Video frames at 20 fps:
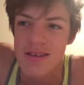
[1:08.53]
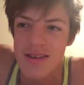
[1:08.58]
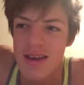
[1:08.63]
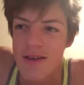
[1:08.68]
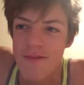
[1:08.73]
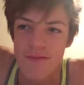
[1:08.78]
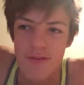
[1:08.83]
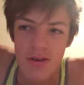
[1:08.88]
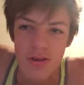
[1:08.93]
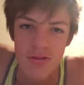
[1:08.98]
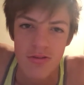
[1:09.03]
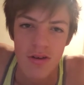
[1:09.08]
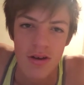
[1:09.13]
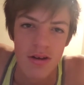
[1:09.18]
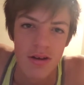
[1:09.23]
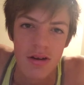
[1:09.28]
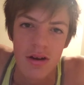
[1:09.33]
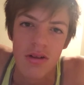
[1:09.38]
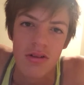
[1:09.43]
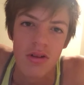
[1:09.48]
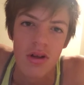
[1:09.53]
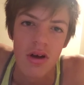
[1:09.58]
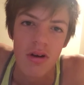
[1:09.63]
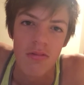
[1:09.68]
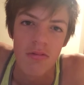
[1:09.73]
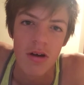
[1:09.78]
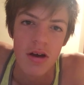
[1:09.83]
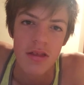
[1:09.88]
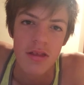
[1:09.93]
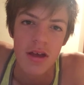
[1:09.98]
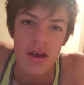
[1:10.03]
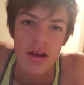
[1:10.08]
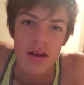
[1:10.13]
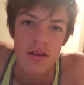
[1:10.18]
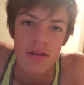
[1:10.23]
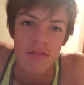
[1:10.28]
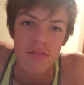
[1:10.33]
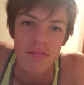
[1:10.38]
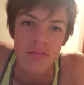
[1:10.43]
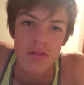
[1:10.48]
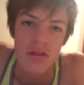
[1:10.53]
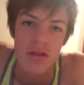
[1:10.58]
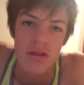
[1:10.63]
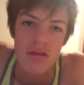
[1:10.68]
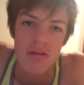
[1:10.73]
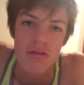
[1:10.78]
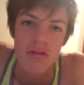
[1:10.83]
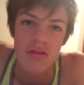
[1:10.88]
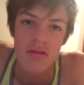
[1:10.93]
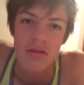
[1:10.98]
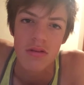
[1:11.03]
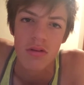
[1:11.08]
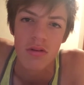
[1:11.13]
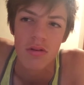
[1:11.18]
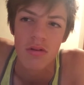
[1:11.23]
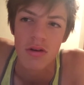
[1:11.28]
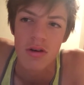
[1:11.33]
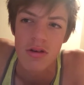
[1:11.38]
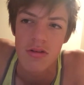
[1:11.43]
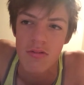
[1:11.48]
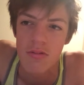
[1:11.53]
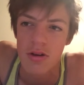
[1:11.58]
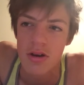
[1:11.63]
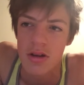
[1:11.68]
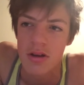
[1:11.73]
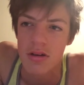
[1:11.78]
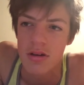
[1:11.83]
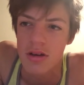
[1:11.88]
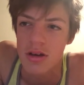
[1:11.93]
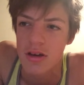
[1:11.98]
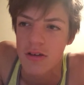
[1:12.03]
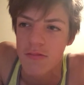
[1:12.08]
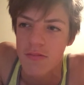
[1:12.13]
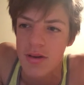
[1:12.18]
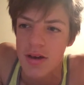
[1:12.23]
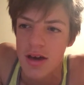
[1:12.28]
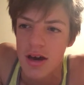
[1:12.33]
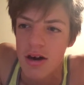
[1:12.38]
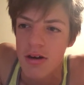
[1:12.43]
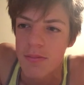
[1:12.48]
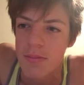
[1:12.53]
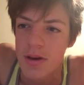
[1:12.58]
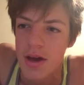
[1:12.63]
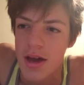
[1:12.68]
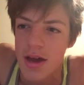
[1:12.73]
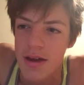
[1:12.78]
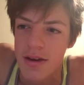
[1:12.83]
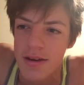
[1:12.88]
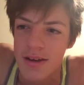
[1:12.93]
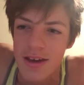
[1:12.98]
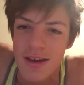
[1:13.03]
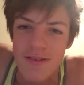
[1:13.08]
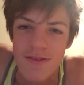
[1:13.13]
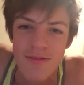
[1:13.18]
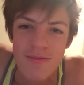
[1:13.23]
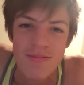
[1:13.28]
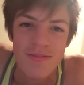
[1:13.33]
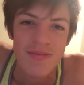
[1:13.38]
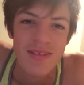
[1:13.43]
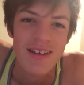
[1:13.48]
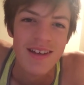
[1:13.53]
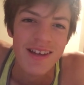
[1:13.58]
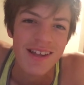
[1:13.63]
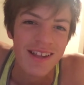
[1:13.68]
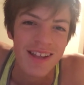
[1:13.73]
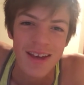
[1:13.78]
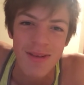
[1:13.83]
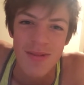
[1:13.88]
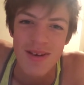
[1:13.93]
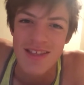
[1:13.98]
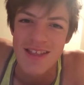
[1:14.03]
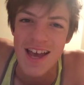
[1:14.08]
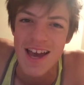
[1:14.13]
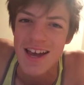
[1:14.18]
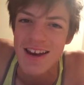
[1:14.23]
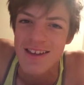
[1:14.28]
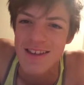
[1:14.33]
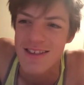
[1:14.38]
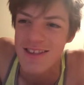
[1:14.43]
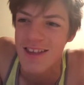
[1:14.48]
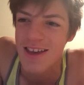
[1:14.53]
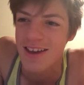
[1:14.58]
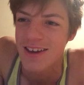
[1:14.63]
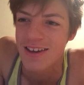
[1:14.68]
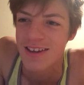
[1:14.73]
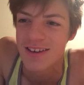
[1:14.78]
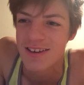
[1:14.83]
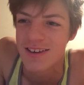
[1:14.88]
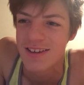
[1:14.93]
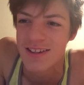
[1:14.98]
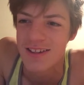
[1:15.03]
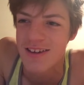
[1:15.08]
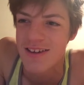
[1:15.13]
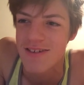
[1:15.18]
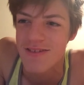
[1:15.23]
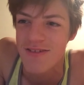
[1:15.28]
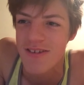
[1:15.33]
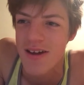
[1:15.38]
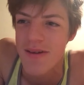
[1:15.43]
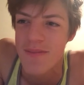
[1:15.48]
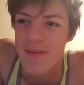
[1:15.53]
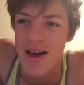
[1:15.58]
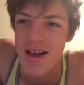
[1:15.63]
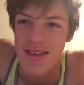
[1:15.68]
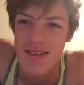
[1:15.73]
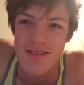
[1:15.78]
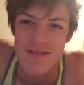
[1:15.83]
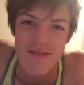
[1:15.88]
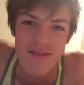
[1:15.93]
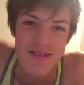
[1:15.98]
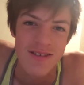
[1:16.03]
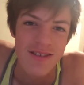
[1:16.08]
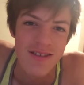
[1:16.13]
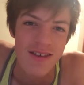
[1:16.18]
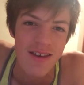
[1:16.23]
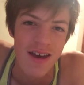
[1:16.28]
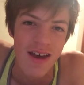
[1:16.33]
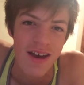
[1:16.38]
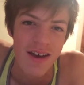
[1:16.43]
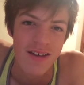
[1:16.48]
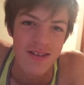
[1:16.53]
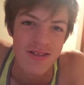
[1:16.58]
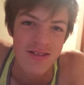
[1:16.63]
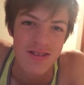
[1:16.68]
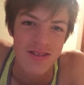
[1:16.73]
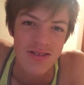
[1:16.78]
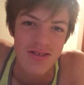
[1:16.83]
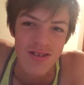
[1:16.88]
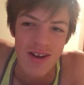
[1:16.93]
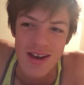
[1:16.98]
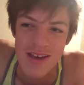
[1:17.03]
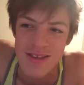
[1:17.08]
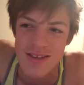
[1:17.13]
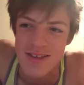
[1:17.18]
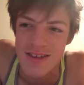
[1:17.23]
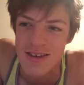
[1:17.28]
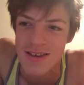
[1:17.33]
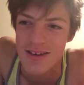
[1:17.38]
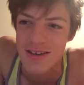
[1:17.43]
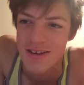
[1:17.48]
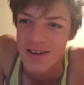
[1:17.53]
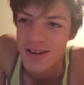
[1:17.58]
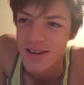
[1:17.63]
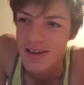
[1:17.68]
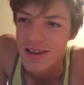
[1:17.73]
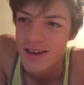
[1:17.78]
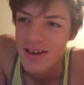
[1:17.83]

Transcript: get frustrated a lot when they always want to give me help. And even like my dad is like nearly a grandmaster at chess, and